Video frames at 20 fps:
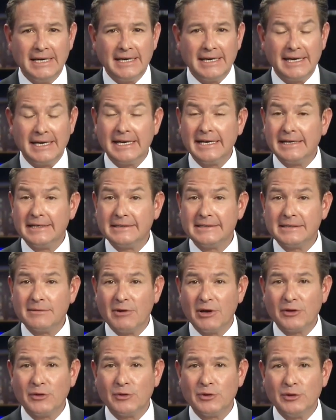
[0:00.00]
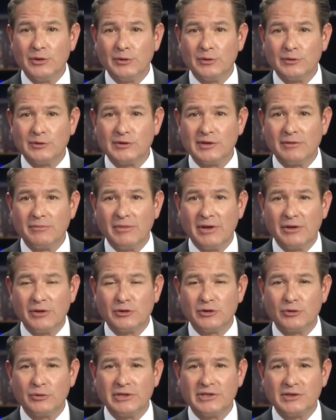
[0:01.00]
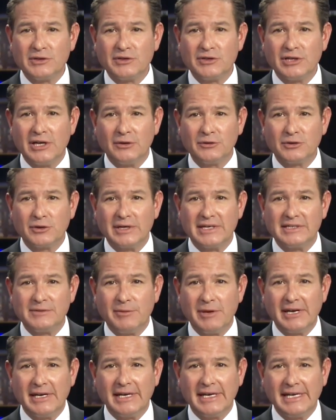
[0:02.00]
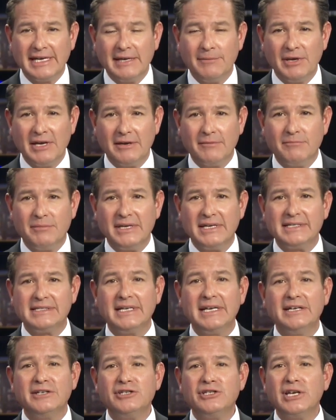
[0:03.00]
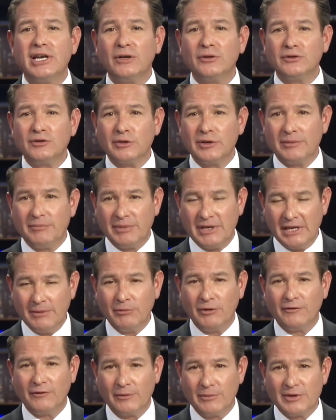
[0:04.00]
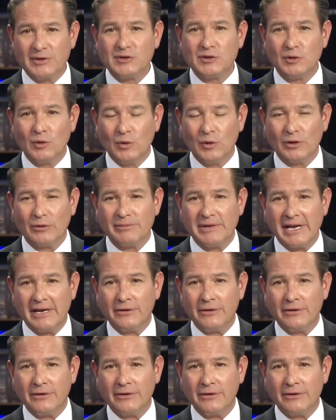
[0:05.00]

And some other news, the Mother Teresa shelter has been keeping busy sheltering people from the storm.